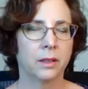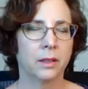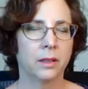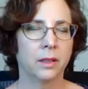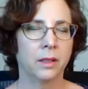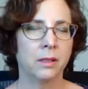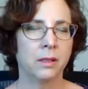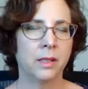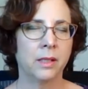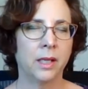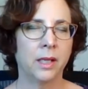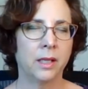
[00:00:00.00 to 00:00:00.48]

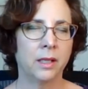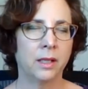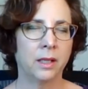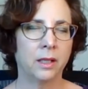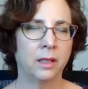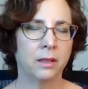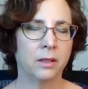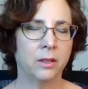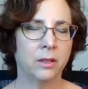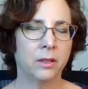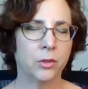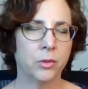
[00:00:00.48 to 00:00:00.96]
and
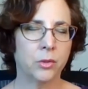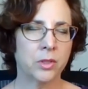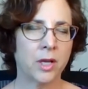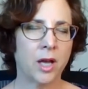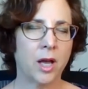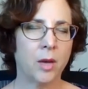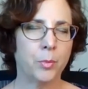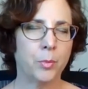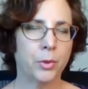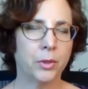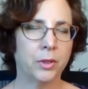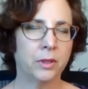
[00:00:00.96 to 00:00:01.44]
taking those
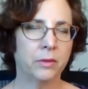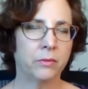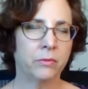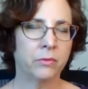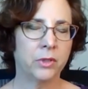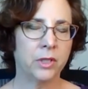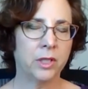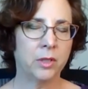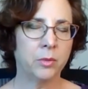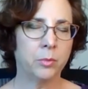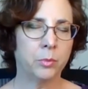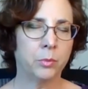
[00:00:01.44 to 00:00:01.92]
couple of
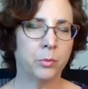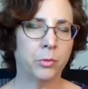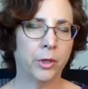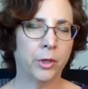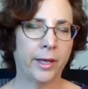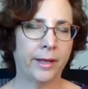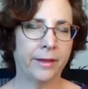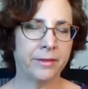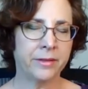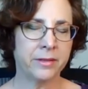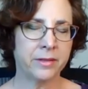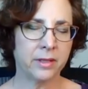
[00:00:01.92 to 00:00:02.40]
deep
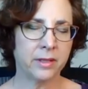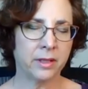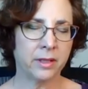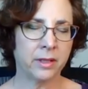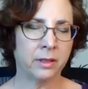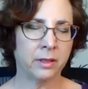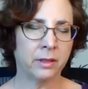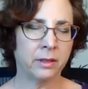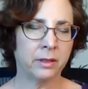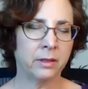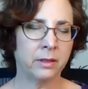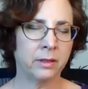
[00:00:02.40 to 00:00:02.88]
breaths
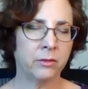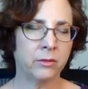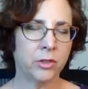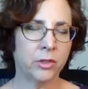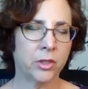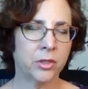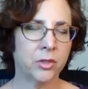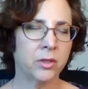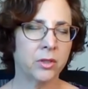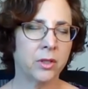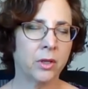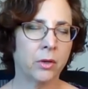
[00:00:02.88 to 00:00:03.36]
in,
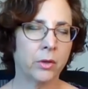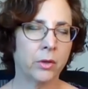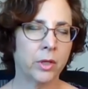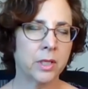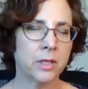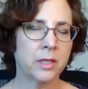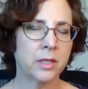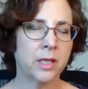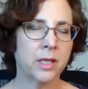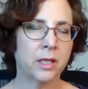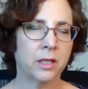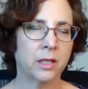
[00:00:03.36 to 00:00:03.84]
just
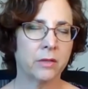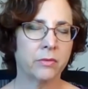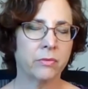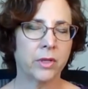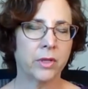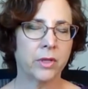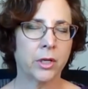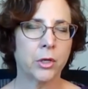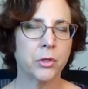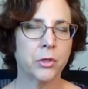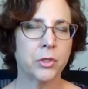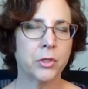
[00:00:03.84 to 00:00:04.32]
noticing if
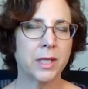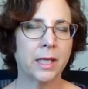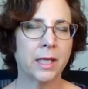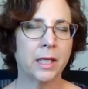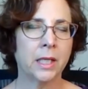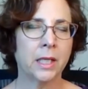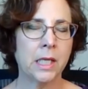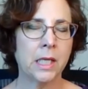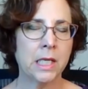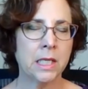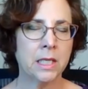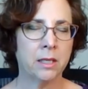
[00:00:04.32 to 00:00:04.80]
there's
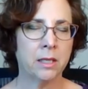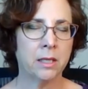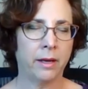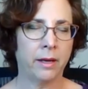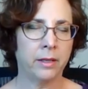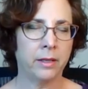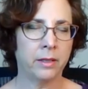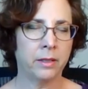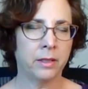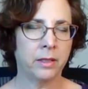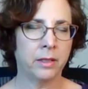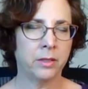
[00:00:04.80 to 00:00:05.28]
any
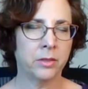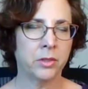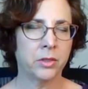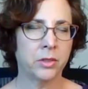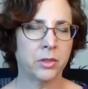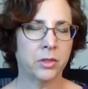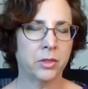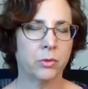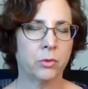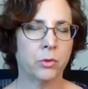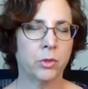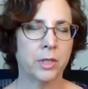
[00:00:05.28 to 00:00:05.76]

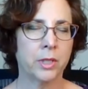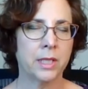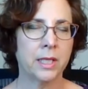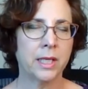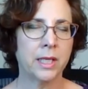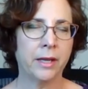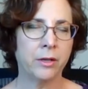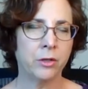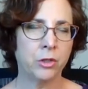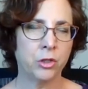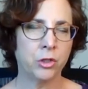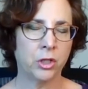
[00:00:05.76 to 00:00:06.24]
tightness or
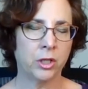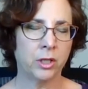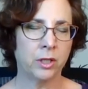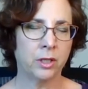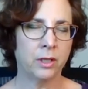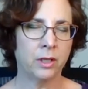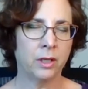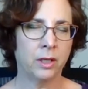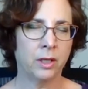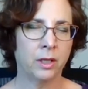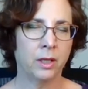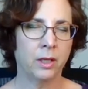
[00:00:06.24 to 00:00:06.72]

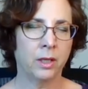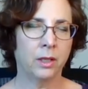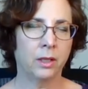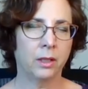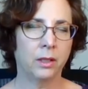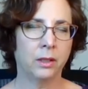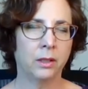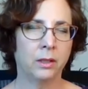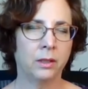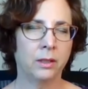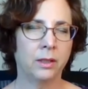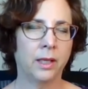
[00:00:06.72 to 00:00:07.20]
tension
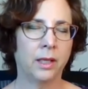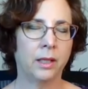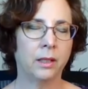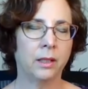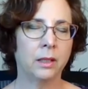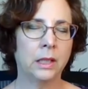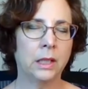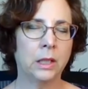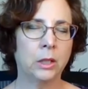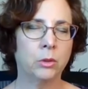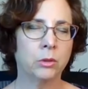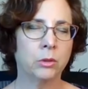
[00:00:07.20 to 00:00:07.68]
in that
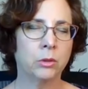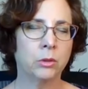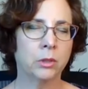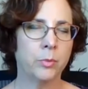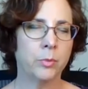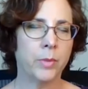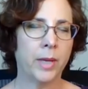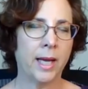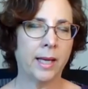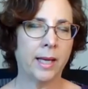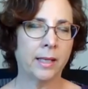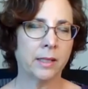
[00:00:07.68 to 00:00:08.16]
lower
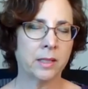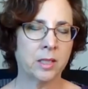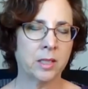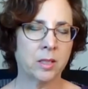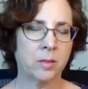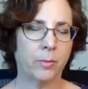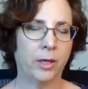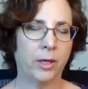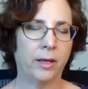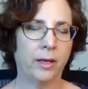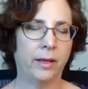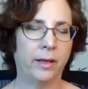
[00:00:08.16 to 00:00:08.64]
back
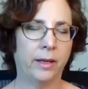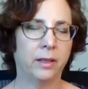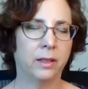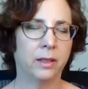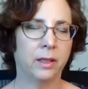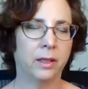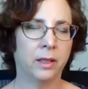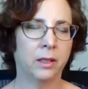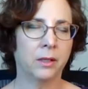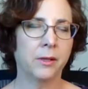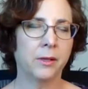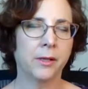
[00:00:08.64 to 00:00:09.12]

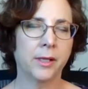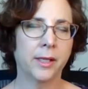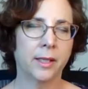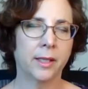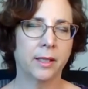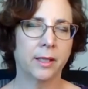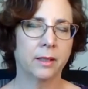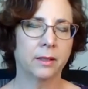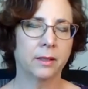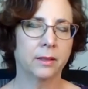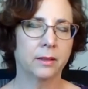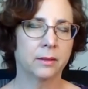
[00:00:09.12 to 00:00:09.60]
spine
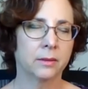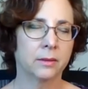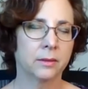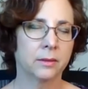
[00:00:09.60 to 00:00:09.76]
area.